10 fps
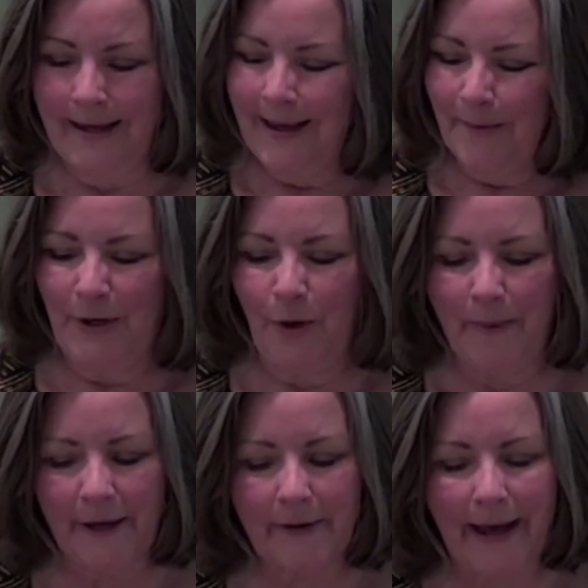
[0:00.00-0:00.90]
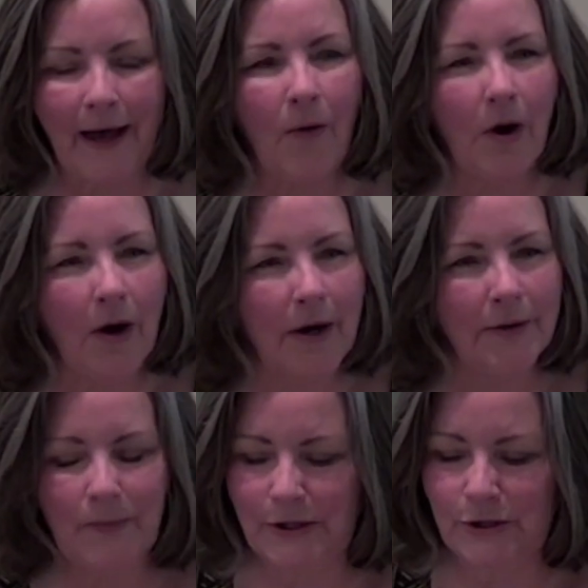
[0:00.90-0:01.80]
But no matter how
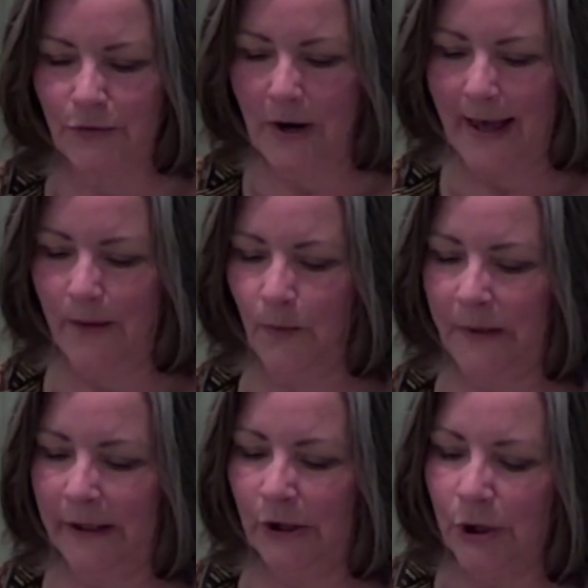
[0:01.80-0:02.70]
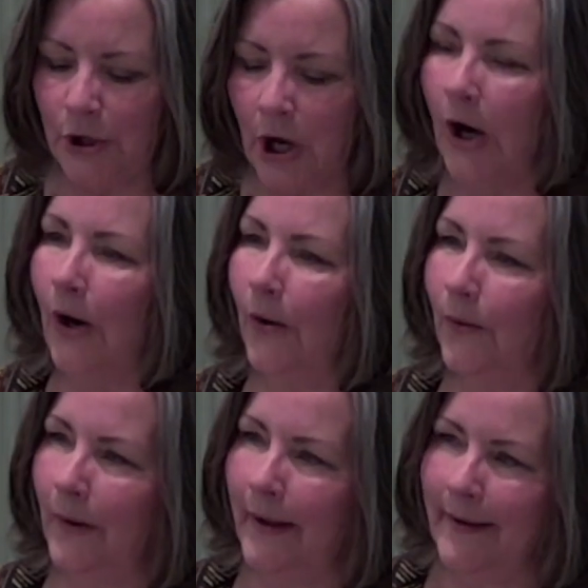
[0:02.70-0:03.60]
hard we try, we
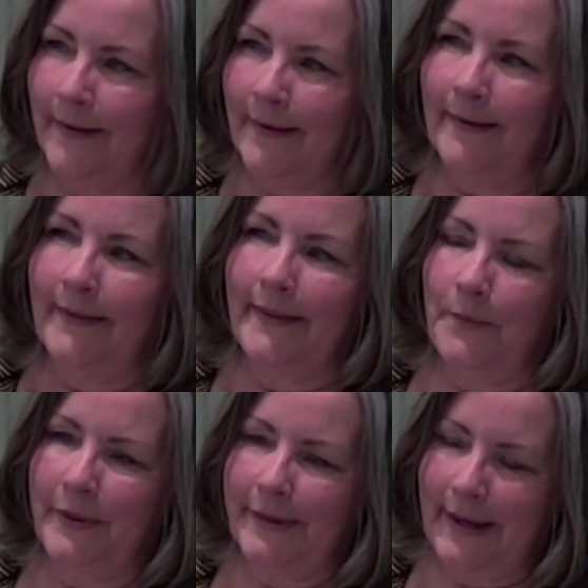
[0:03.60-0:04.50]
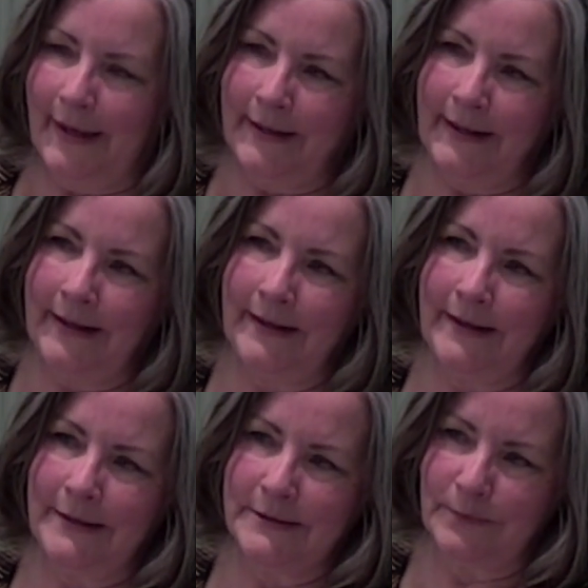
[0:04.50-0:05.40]
know that with Kenny,
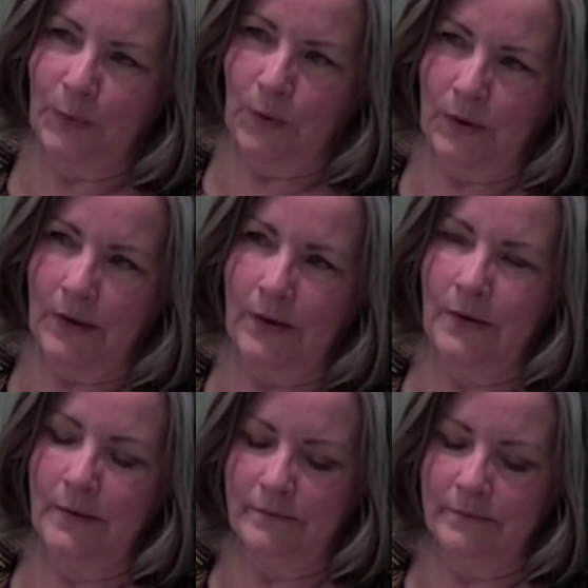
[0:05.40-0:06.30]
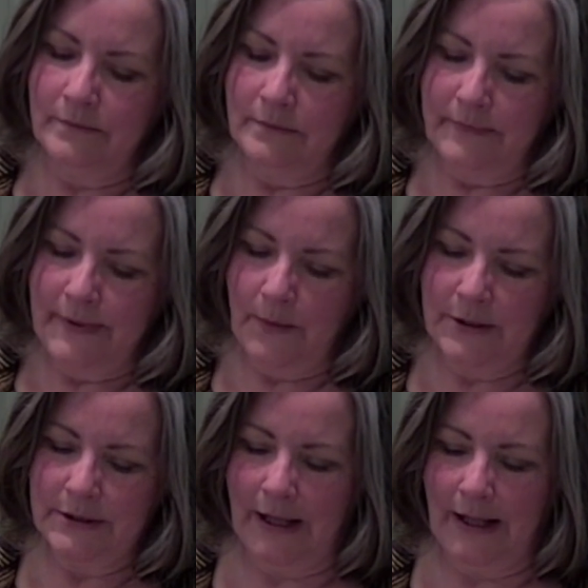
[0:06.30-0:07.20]
it's more that we're
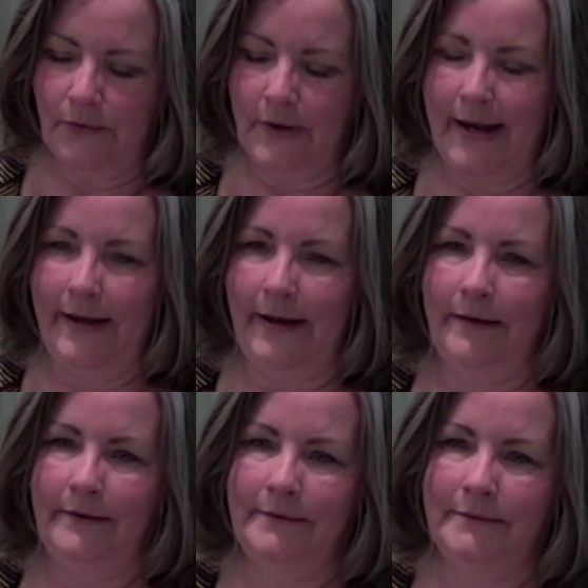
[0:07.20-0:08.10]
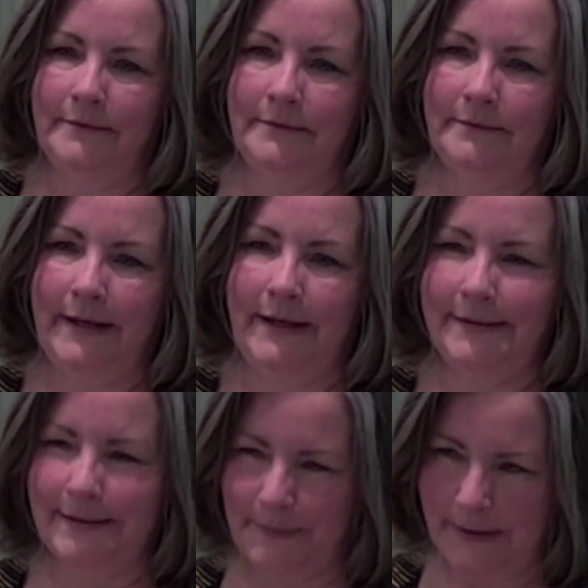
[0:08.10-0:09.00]
tolerated than
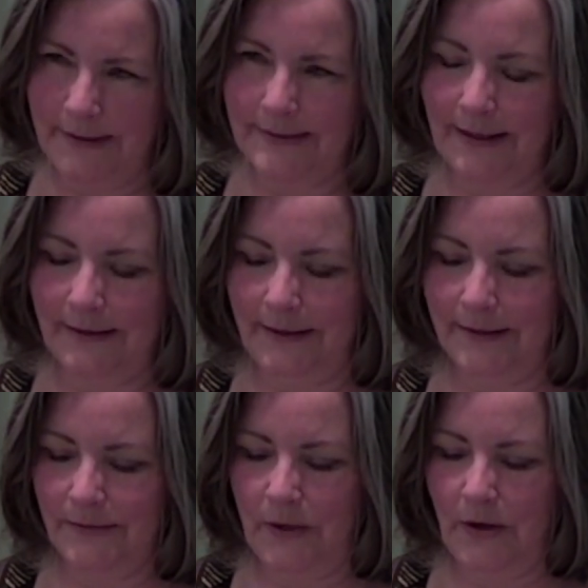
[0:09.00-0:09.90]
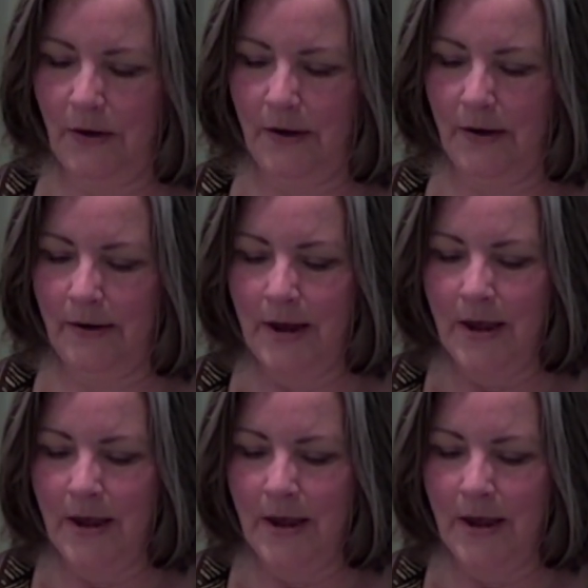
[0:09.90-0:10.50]
accepted exactly as we are.